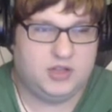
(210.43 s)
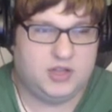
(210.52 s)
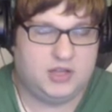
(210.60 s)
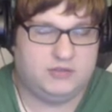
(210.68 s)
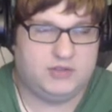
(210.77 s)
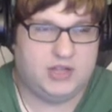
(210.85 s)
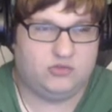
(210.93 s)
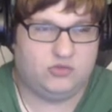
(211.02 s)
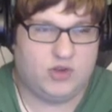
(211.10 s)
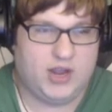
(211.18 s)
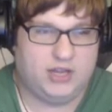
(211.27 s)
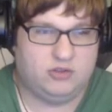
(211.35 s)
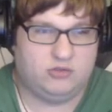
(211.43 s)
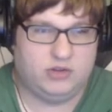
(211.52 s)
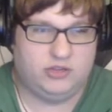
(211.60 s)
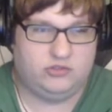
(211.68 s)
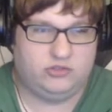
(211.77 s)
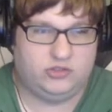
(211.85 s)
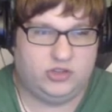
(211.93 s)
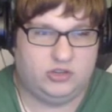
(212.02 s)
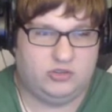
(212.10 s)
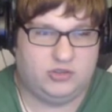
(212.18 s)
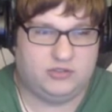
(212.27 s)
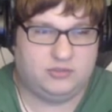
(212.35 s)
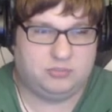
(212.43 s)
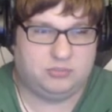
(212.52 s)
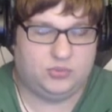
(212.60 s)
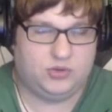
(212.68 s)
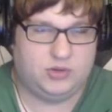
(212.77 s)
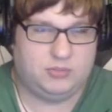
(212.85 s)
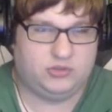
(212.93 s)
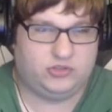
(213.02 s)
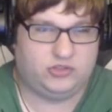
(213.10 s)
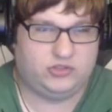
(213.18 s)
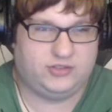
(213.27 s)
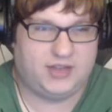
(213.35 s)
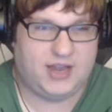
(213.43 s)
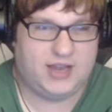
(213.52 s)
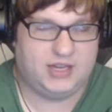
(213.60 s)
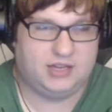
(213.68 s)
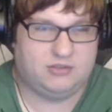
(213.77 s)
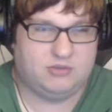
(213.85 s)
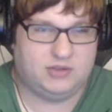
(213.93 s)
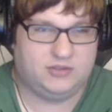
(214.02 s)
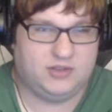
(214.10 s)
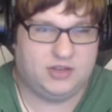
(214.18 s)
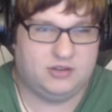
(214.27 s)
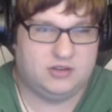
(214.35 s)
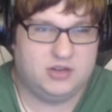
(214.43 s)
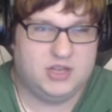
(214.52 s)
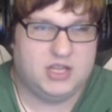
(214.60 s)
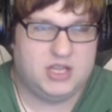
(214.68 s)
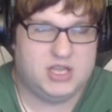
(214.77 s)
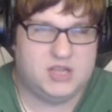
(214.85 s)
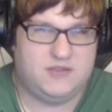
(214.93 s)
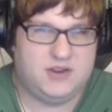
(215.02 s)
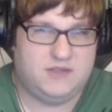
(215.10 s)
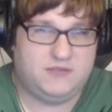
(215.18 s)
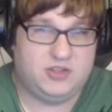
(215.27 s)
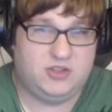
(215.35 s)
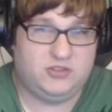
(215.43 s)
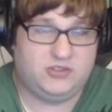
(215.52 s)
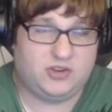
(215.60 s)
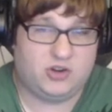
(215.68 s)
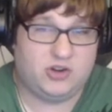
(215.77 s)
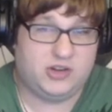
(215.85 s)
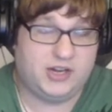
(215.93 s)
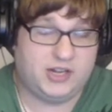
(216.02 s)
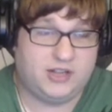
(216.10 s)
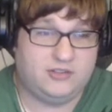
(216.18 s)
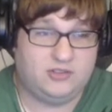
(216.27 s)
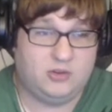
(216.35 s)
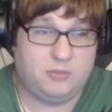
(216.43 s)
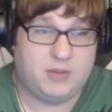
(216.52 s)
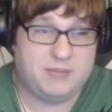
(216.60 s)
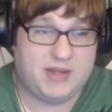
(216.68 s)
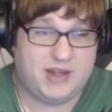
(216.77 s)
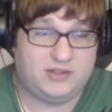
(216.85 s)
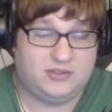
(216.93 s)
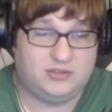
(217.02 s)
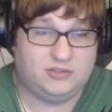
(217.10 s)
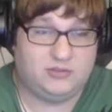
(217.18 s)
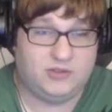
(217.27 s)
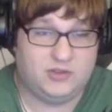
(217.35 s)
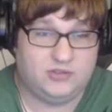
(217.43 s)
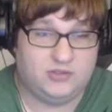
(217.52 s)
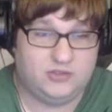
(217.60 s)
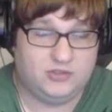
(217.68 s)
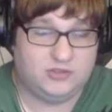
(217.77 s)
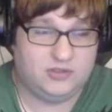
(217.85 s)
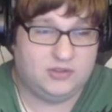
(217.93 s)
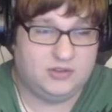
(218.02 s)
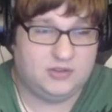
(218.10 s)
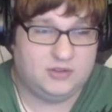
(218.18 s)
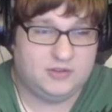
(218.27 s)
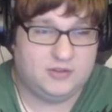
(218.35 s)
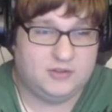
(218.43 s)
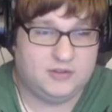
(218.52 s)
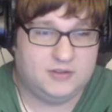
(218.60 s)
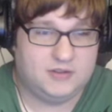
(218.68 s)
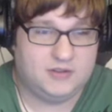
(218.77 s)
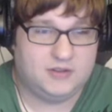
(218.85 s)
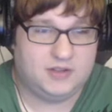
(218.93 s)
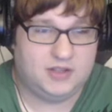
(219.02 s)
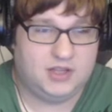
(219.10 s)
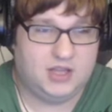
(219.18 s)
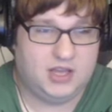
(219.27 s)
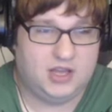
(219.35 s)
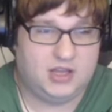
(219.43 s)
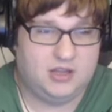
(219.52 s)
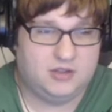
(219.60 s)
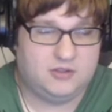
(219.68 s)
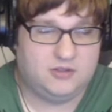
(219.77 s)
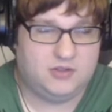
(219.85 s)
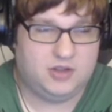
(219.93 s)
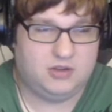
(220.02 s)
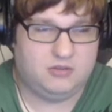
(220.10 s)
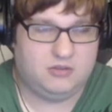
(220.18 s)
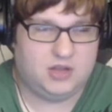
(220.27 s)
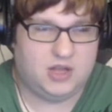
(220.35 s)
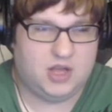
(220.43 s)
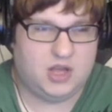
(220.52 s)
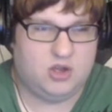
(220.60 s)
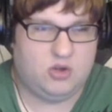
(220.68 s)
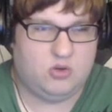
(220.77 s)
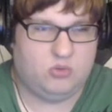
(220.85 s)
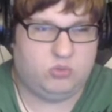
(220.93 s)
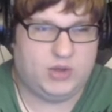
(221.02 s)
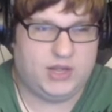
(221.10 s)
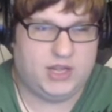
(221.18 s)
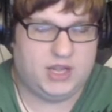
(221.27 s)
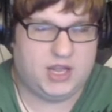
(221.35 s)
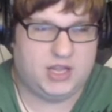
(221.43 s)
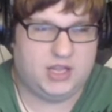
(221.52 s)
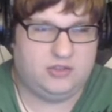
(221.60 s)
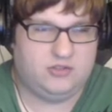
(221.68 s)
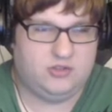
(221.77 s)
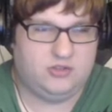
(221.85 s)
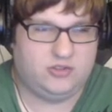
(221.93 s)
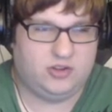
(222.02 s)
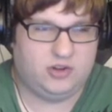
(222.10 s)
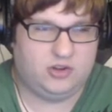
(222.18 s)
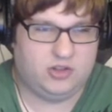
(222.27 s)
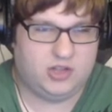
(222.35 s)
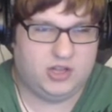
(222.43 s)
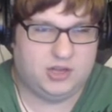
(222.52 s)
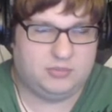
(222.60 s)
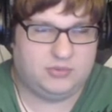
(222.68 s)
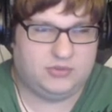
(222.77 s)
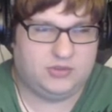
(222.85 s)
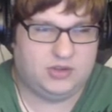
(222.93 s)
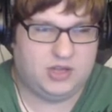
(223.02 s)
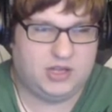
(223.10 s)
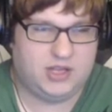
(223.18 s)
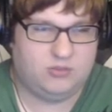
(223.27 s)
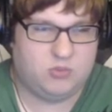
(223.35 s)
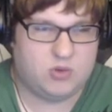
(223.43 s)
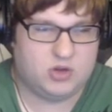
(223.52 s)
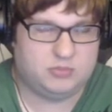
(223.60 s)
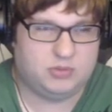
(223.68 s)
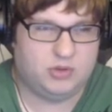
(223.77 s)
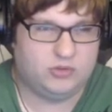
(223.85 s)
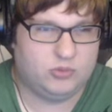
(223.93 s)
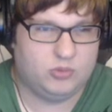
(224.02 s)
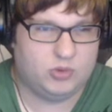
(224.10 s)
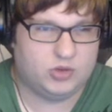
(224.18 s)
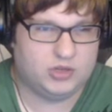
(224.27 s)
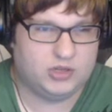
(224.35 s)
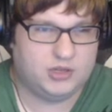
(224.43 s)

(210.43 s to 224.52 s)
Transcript: I've got Dragon Rage, so that's pretty much static right there. Even if it uses Harden, I could still bypass its defenses. Yeah. It, oh, wait, I had used it all up. So I guess Water Pulse will work.